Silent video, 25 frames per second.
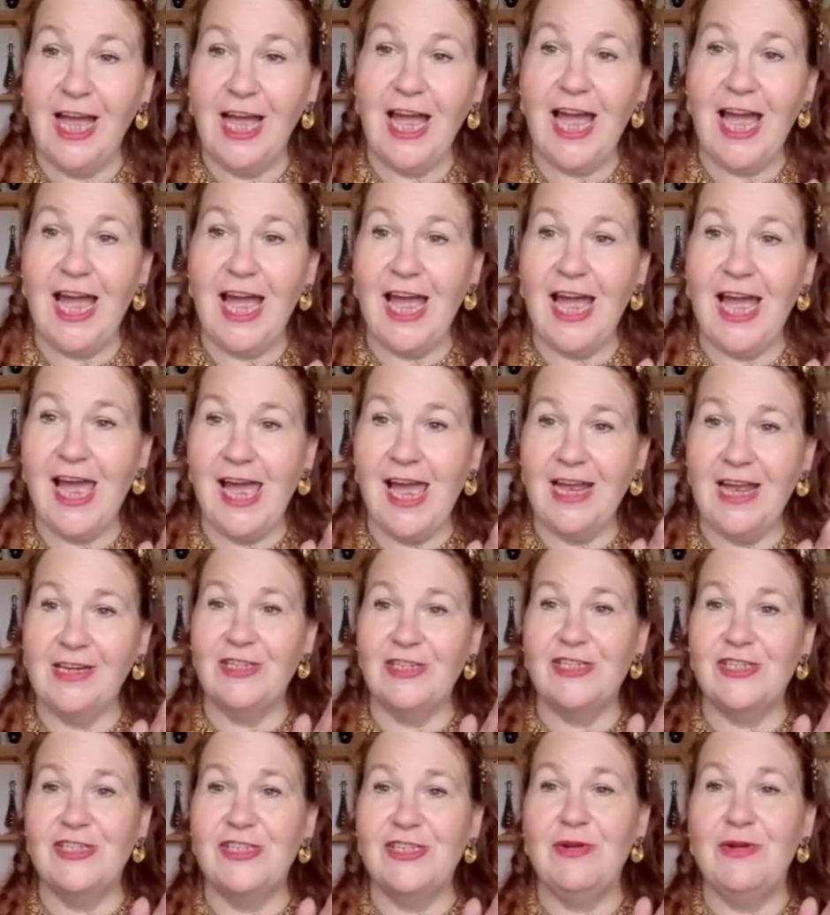
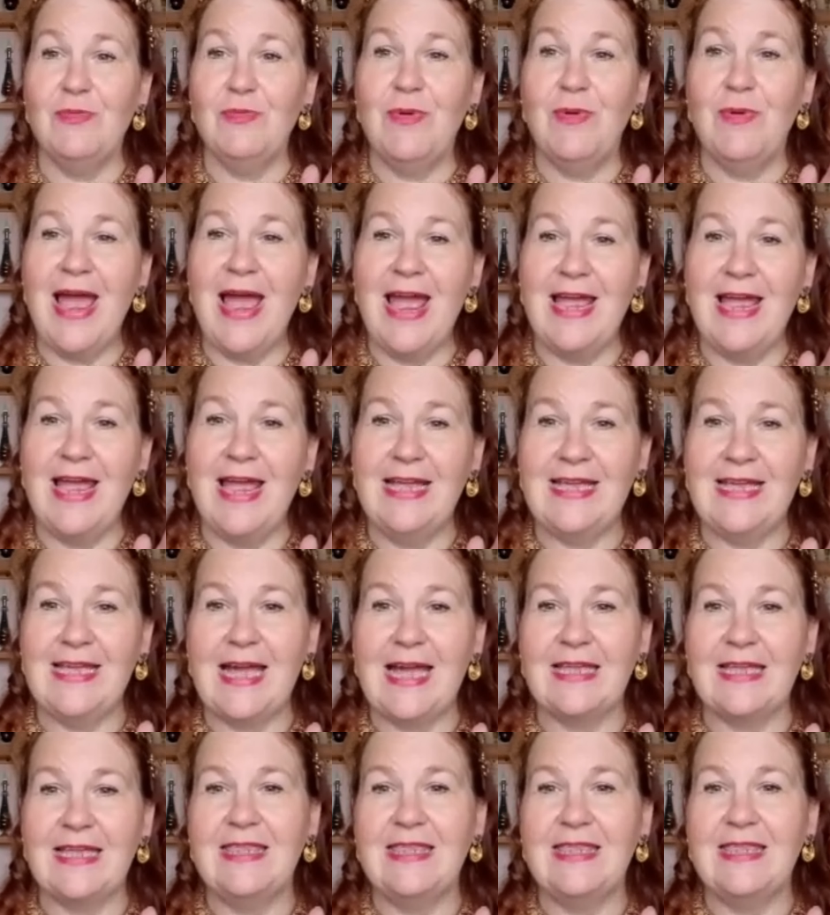and the way
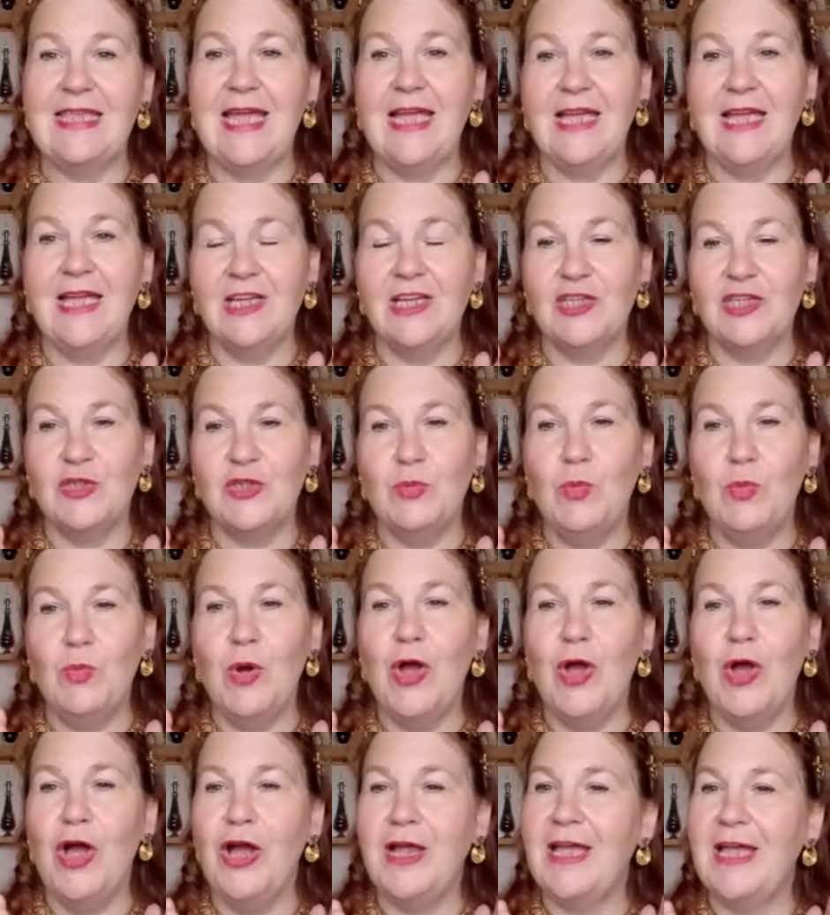that things
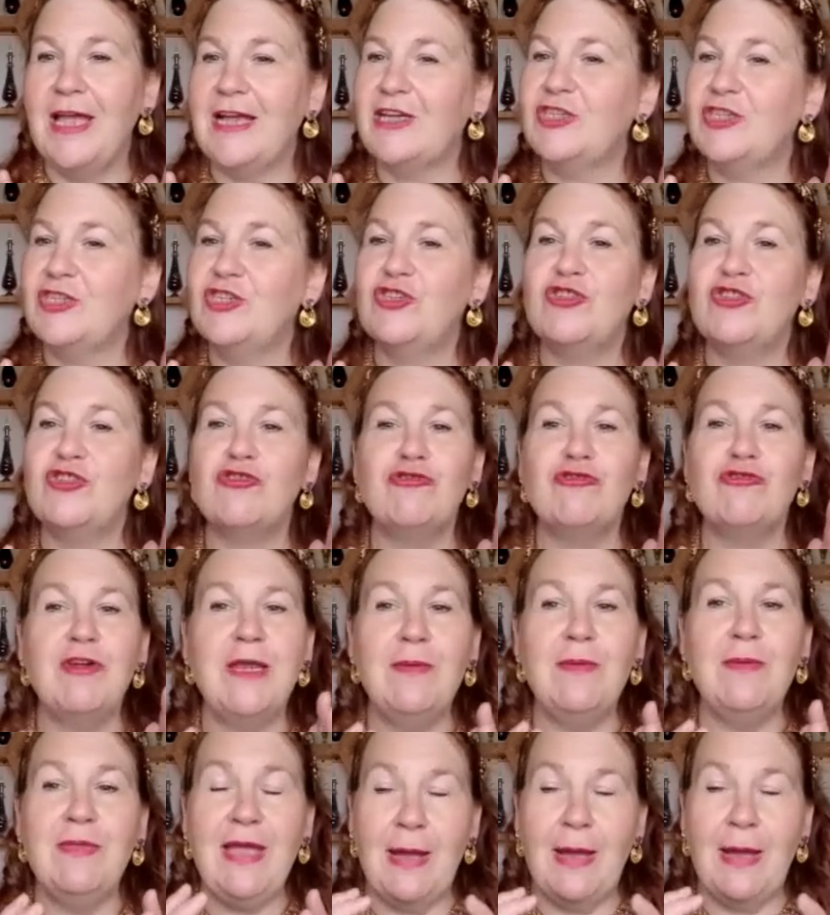work
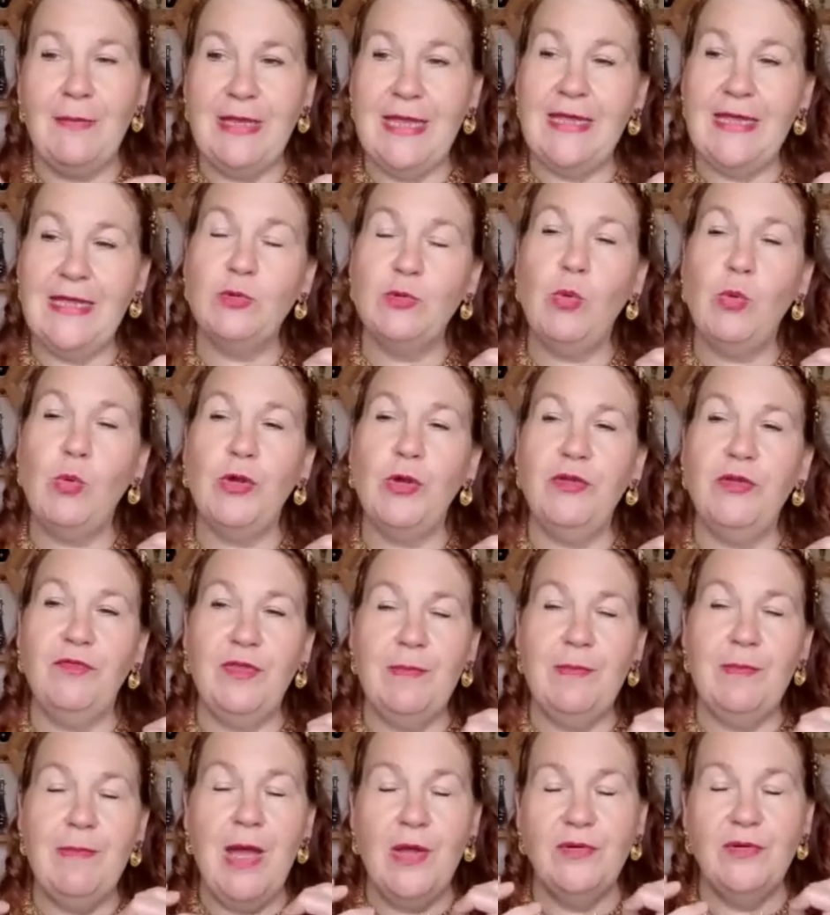extremely, it is one of
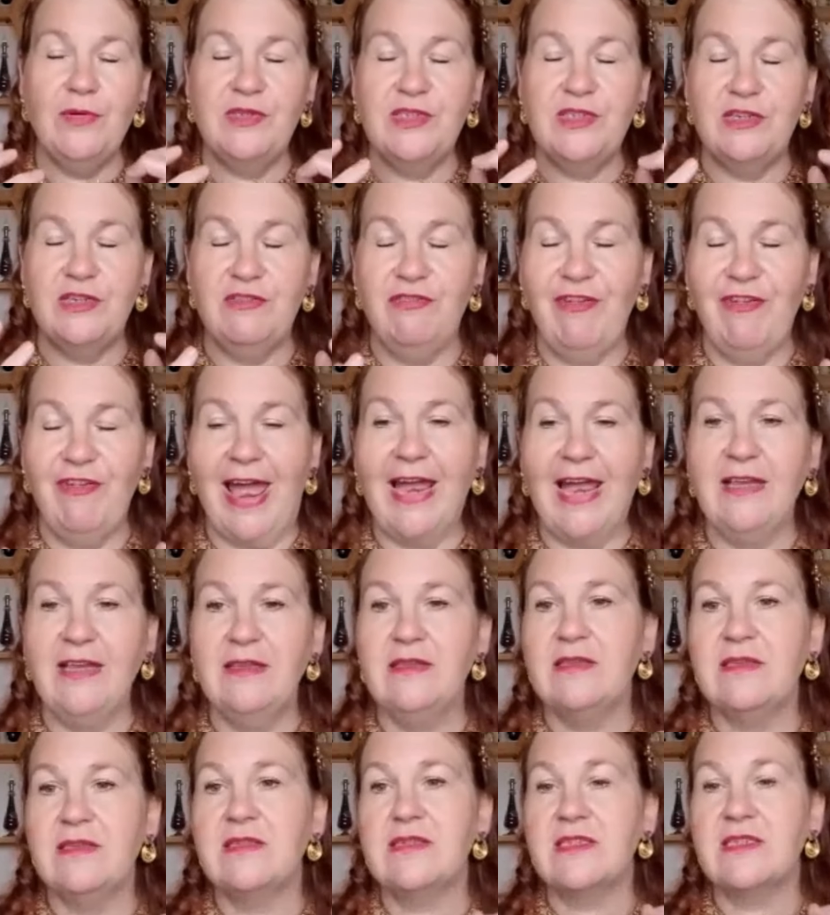the most
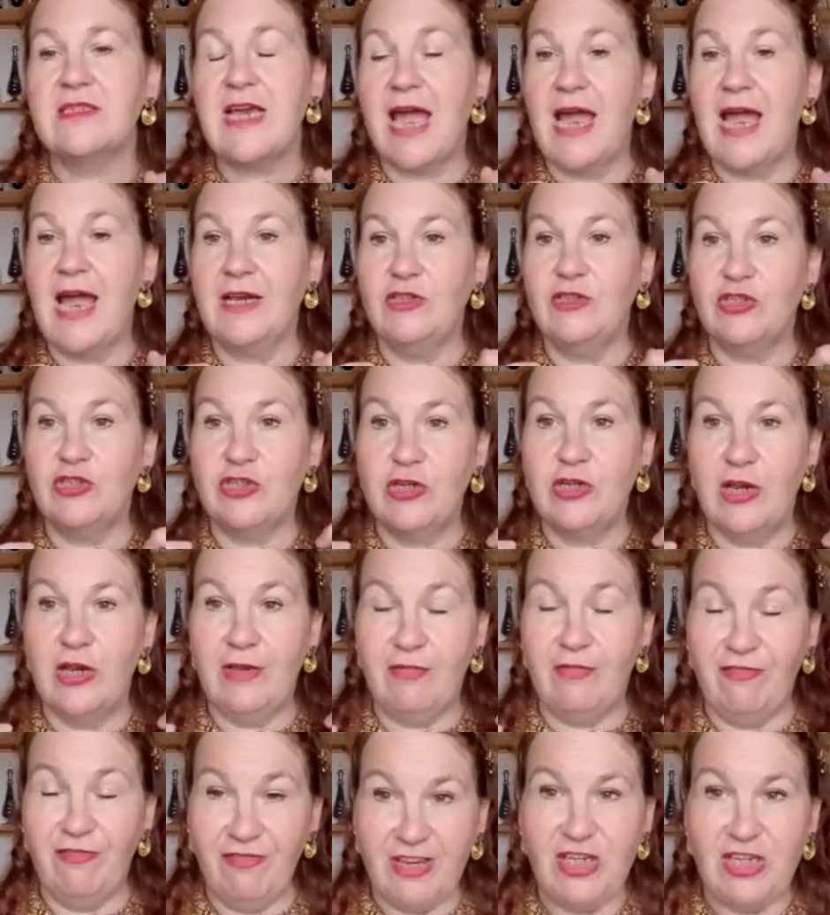advanced and
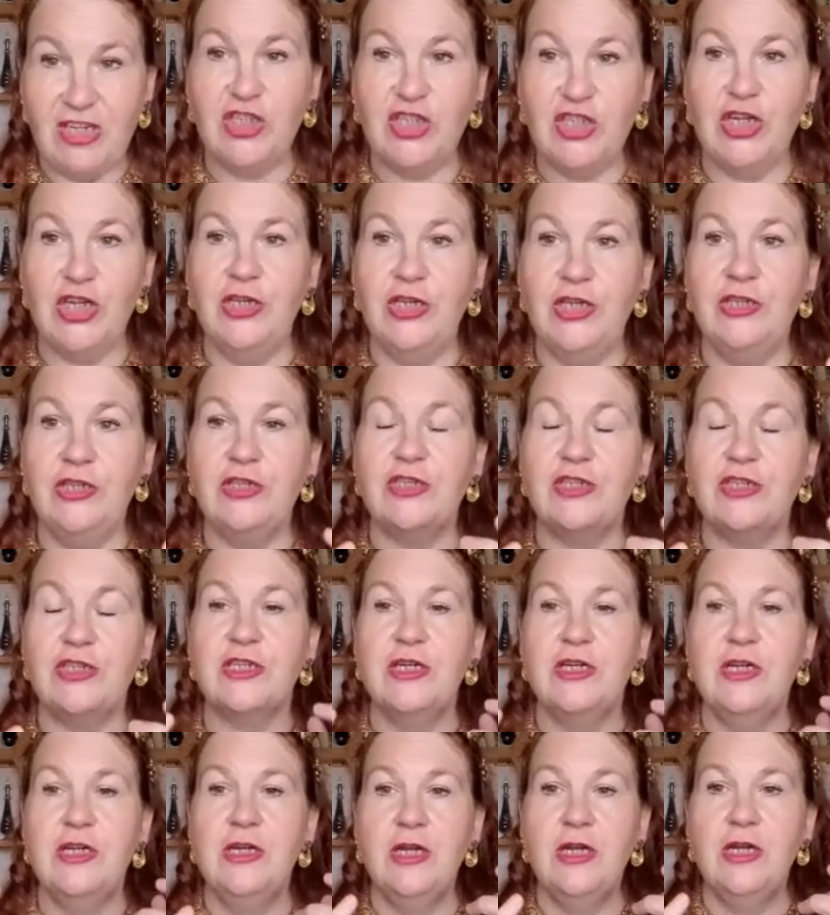efficient
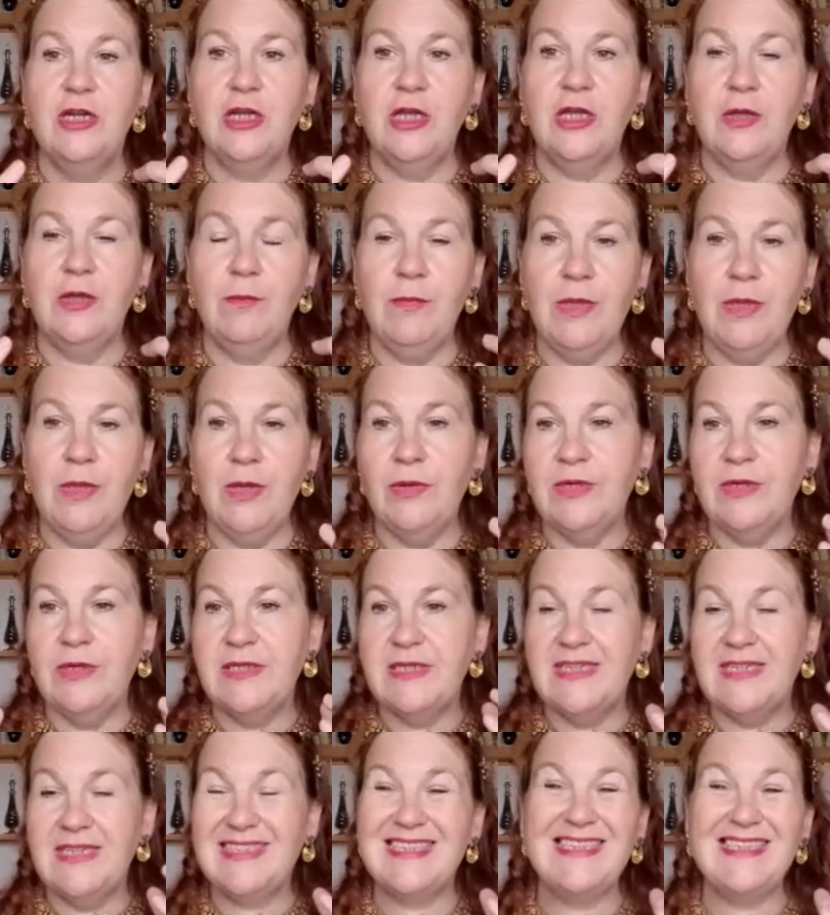
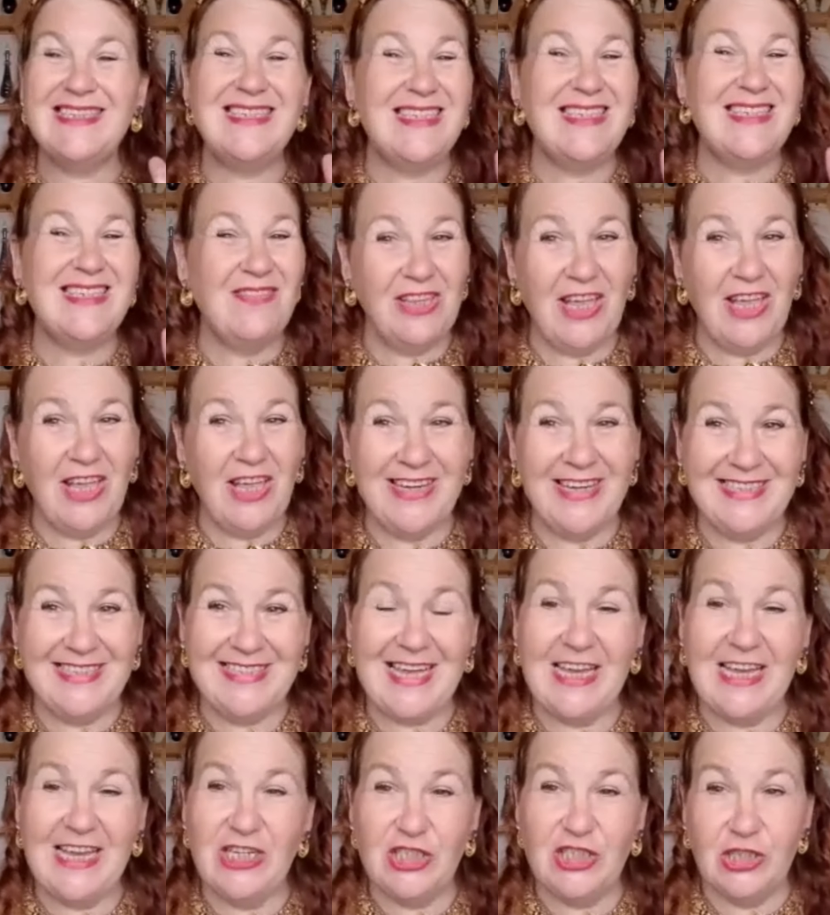communities and
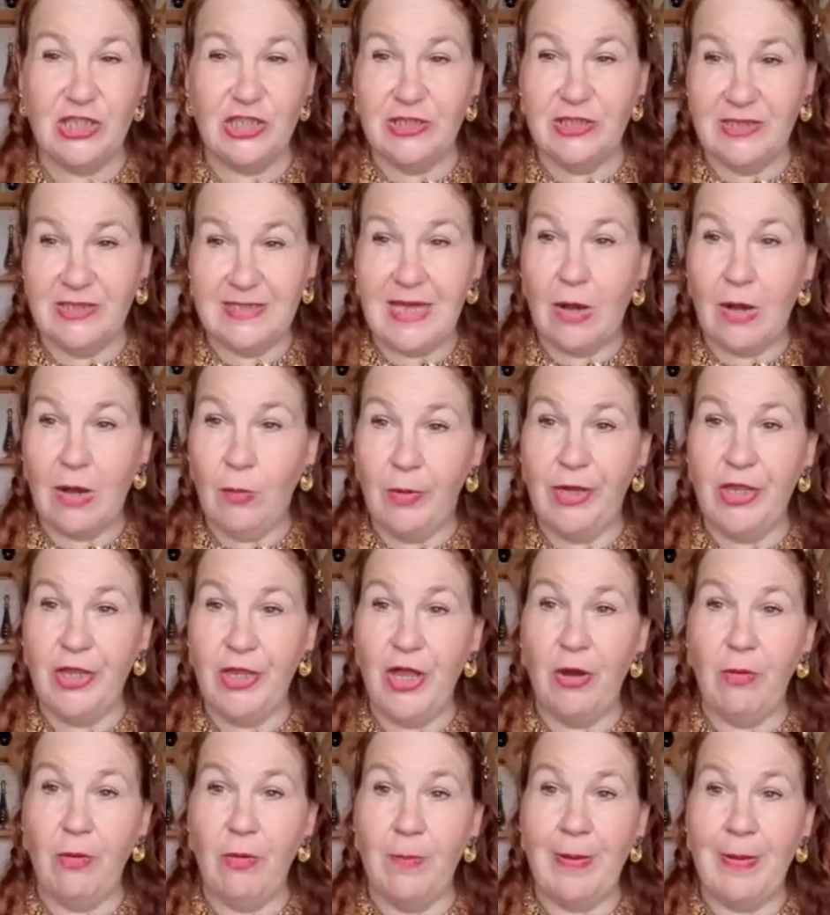civilizations that we
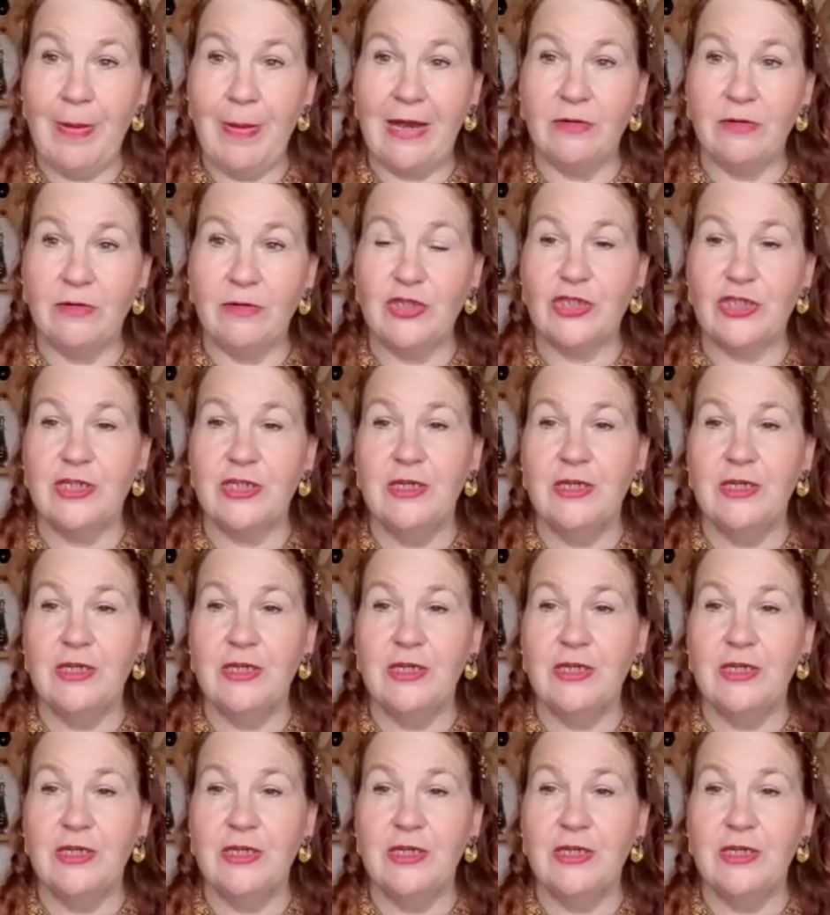know about.